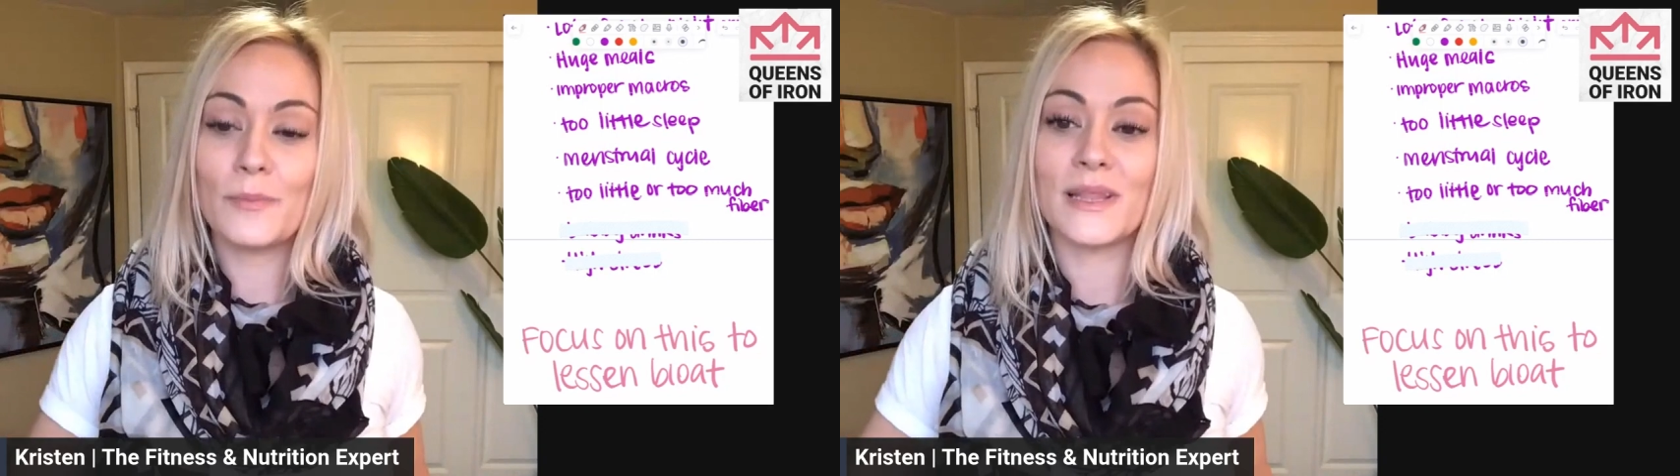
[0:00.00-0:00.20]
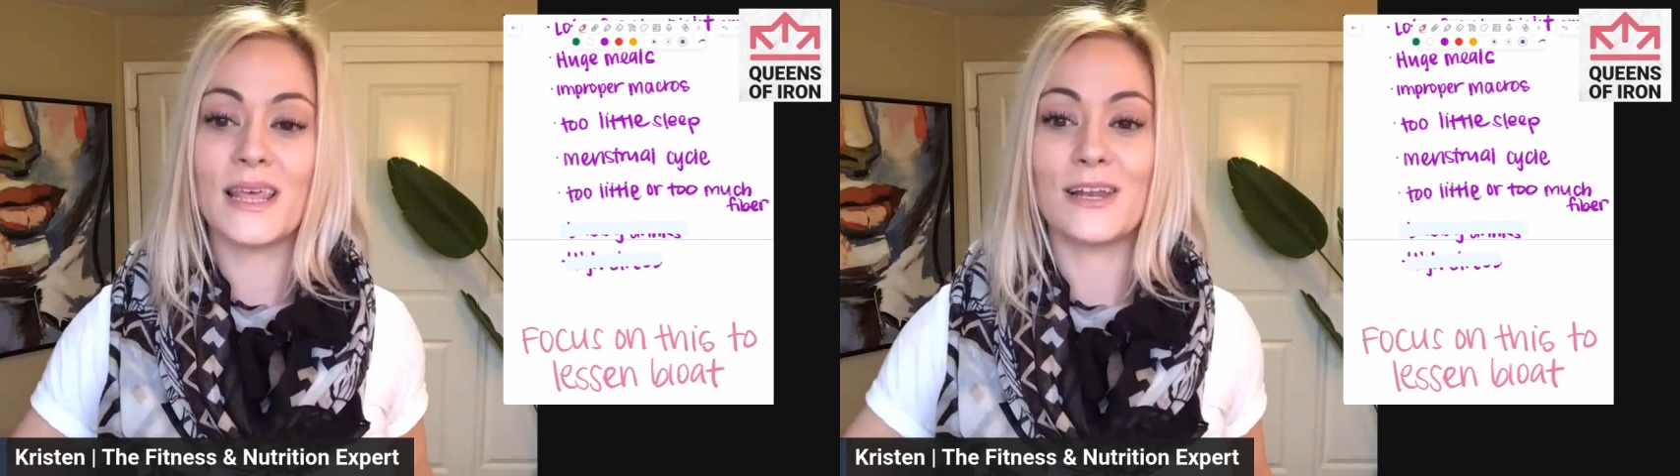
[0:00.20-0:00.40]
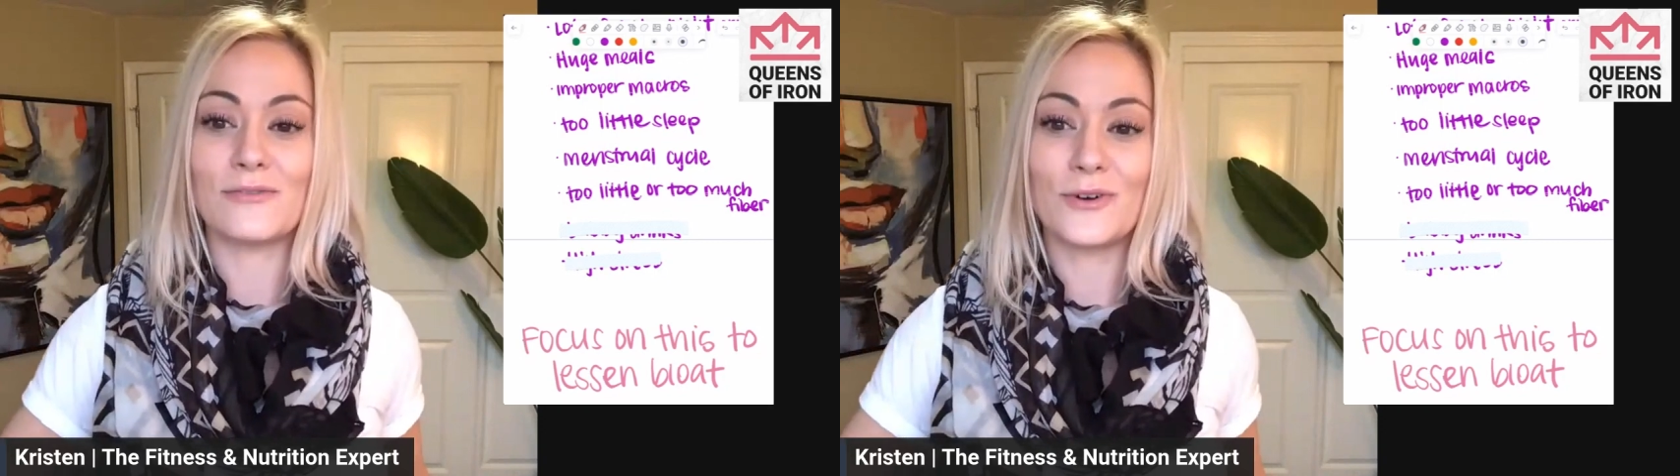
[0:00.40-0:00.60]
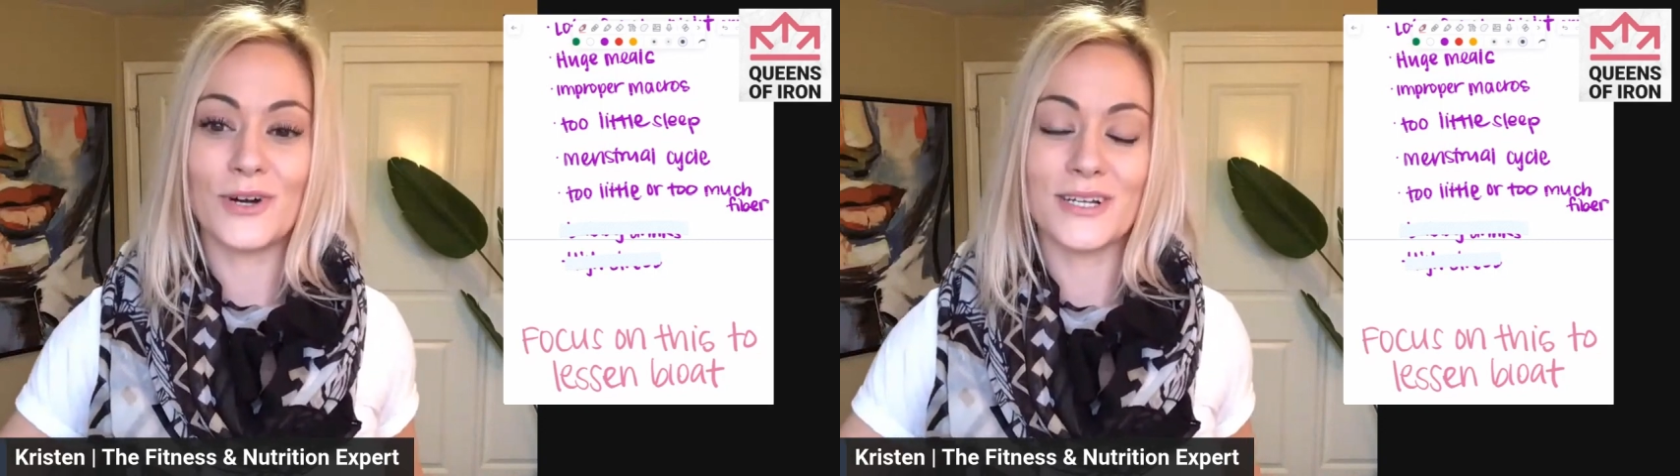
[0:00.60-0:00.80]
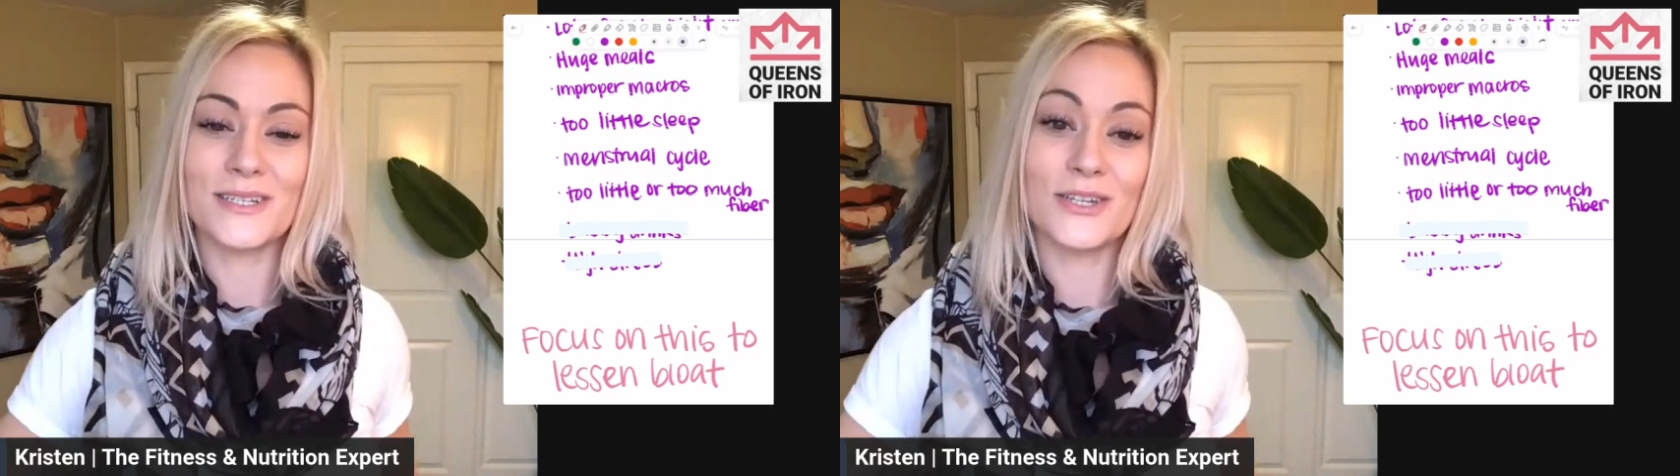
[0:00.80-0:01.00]
but then of
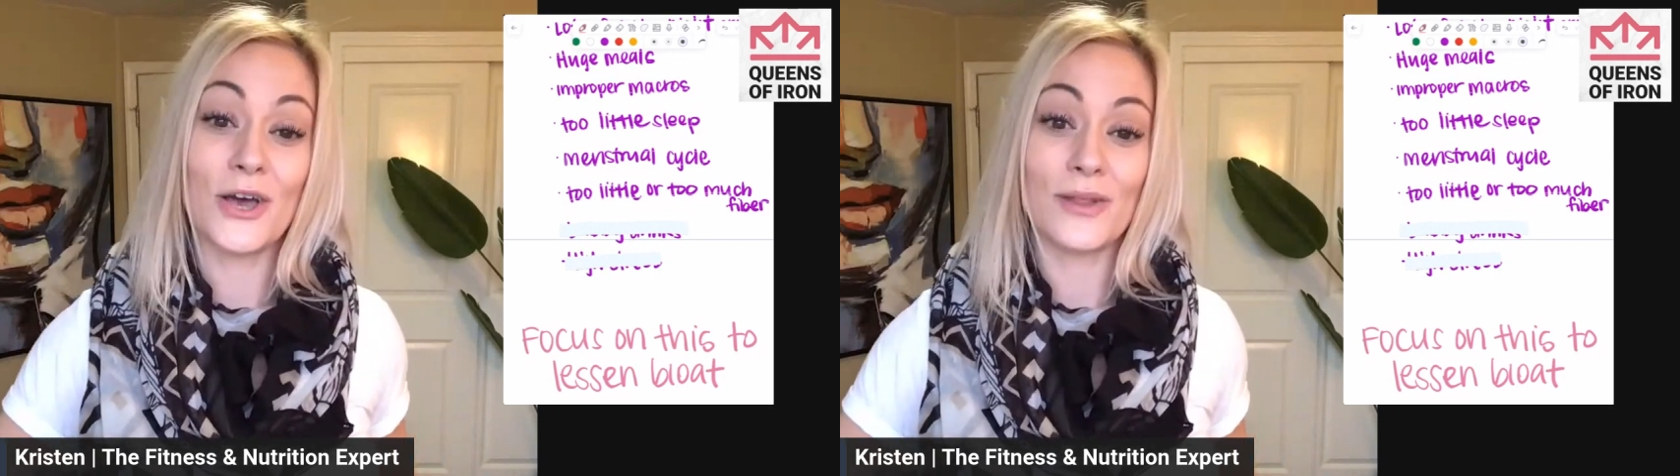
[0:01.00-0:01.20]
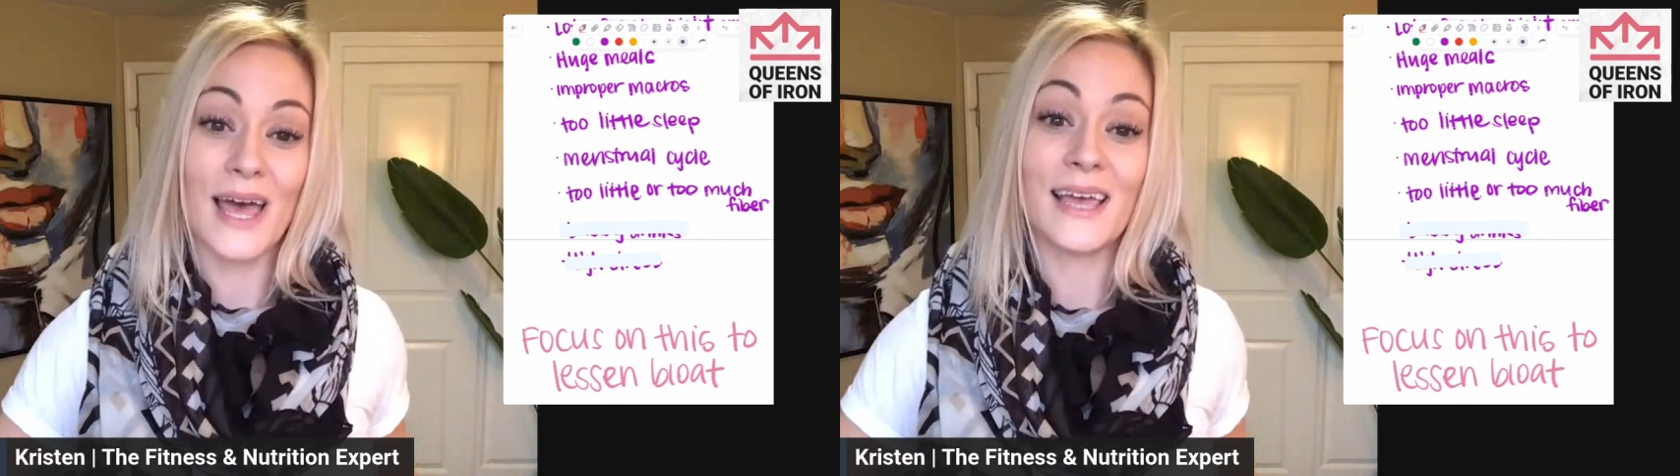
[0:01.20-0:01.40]
course know that